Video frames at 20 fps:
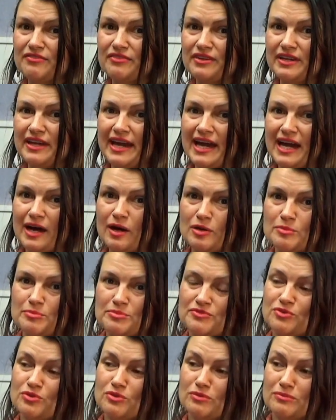Every hour
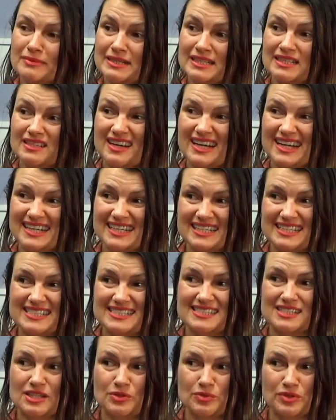before midnight
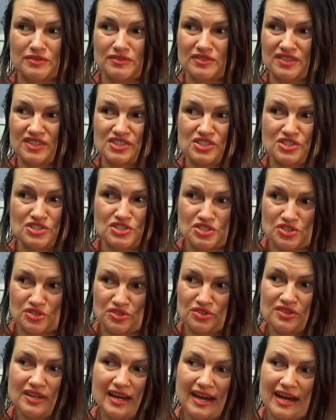is equivalent to
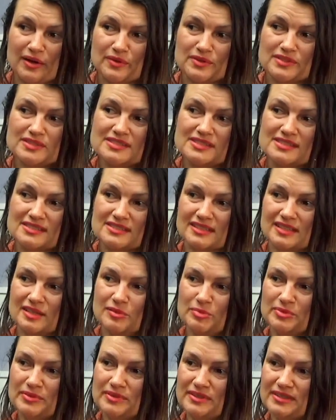2 hours
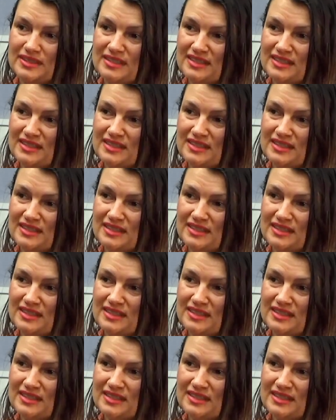sleep.